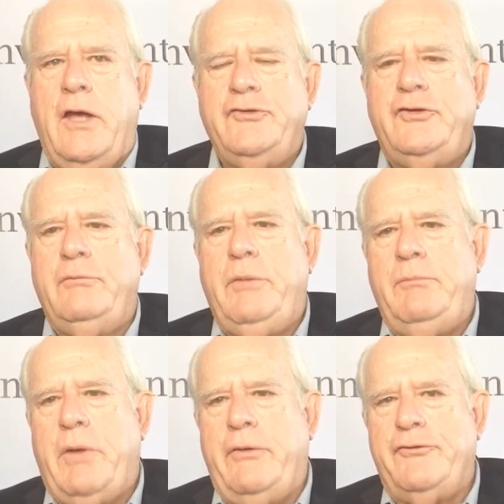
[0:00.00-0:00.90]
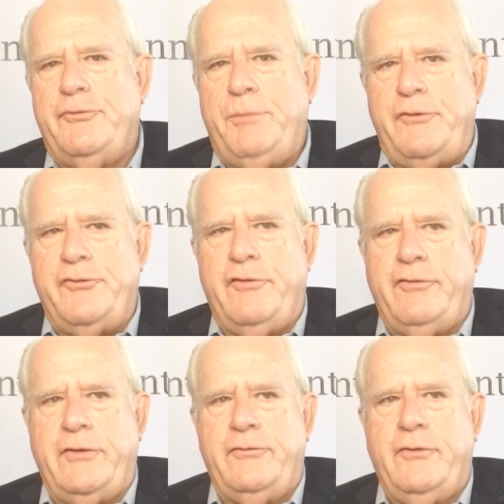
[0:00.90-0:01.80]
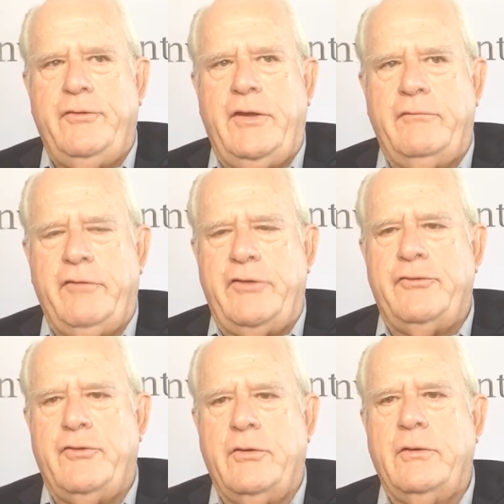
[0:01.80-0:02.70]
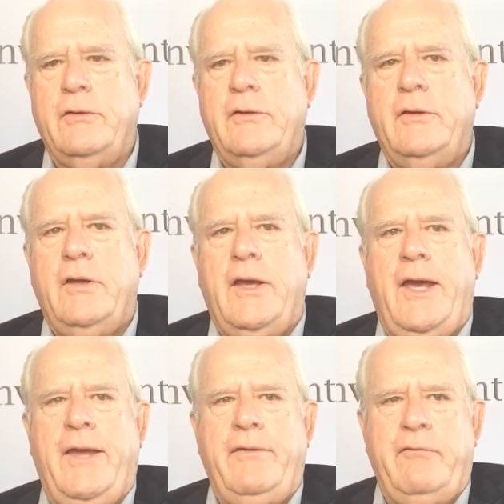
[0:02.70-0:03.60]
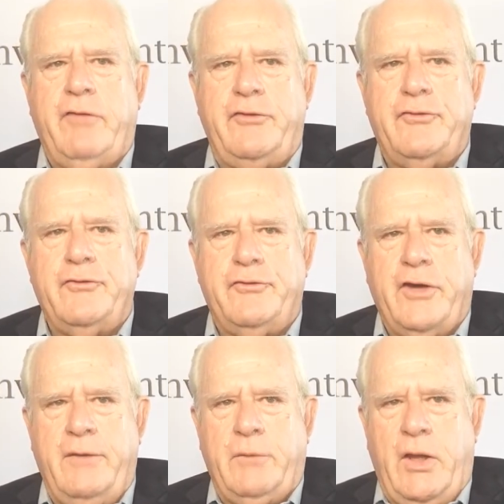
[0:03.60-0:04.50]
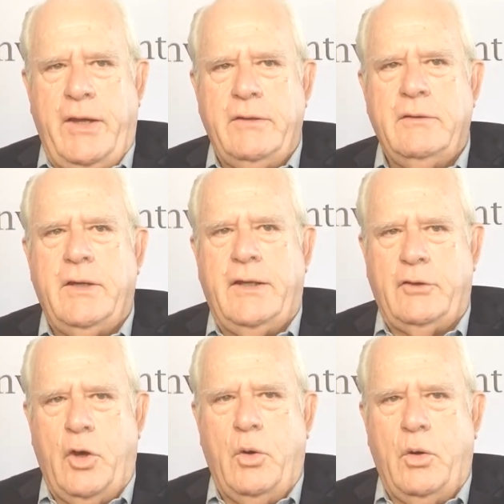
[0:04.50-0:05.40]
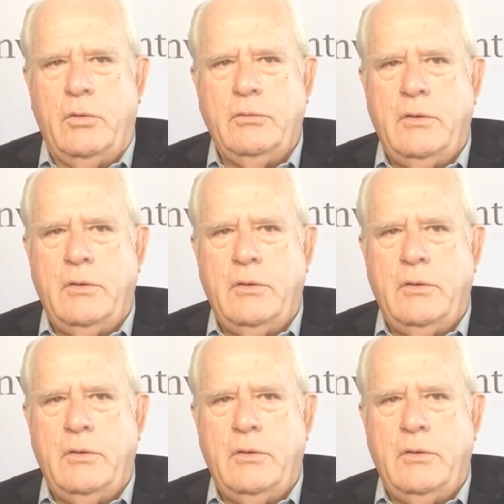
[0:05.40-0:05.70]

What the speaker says: should be both specific to the investor and the investor's timeline and goal,